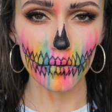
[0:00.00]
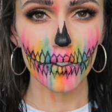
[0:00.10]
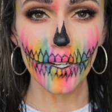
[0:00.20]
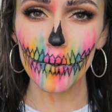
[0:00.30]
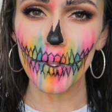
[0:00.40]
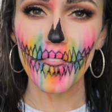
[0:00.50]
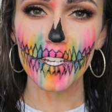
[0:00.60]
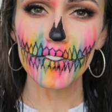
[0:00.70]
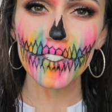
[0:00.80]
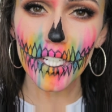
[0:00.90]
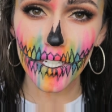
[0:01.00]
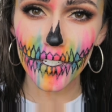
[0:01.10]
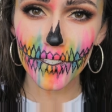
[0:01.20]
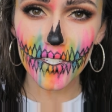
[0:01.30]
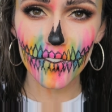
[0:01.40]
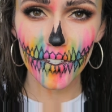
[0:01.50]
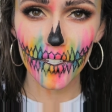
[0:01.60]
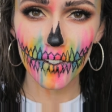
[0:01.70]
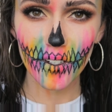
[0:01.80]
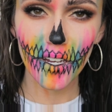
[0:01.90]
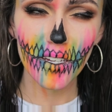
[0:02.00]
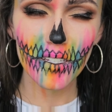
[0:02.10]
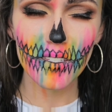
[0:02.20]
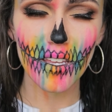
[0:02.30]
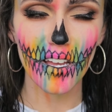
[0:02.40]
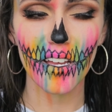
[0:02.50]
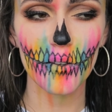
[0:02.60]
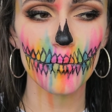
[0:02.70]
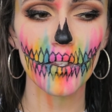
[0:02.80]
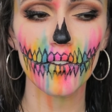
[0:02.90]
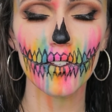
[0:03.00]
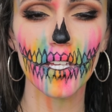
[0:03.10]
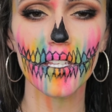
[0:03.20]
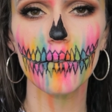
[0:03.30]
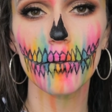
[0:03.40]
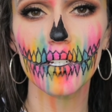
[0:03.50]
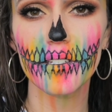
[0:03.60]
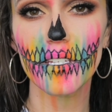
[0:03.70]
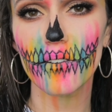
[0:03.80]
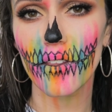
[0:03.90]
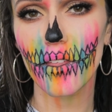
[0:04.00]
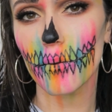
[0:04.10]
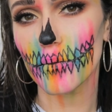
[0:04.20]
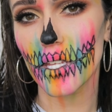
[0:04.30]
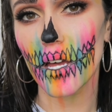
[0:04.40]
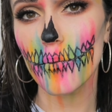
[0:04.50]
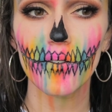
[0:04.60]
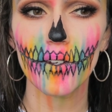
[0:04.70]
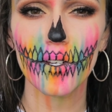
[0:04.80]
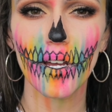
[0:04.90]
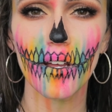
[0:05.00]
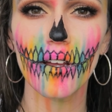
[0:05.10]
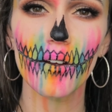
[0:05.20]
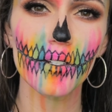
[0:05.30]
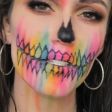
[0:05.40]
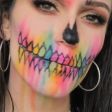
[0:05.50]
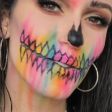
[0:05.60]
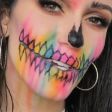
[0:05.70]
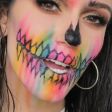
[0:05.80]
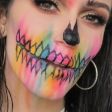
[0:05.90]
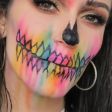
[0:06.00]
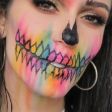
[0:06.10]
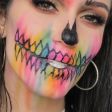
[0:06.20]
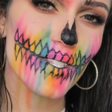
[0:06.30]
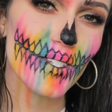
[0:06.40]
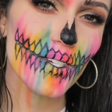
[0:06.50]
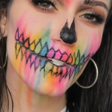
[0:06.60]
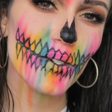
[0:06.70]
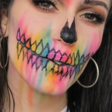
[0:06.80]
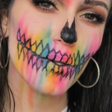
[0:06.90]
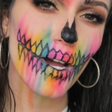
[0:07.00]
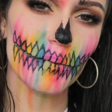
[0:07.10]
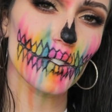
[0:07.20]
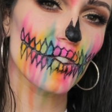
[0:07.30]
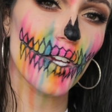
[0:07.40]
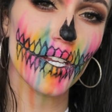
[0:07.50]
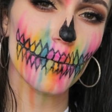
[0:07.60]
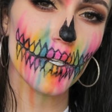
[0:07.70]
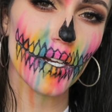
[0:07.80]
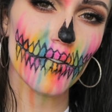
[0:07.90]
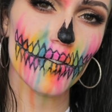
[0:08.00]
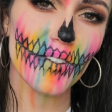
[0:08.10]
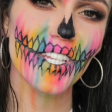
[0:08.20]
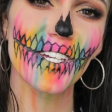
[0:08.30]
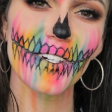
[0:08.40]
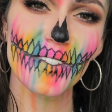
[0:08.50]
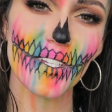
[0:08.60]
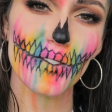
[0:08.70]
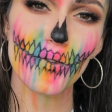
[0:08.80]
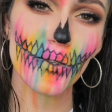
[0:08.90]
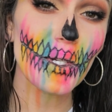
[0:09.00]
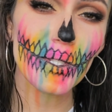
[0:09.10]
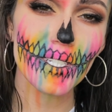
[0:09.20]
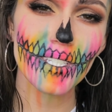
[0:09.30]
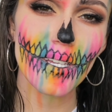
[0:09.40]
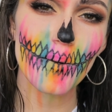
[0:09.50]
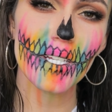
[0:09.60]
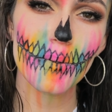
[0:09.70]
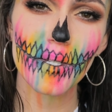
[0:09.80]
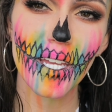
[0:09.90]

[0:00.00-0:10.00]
Alright, well thanks for checking out this video, guys. If you liked it, please give a thumbs up. If you're not already subscribed, please do. I'm just trying to put out videos as frequently as I possibly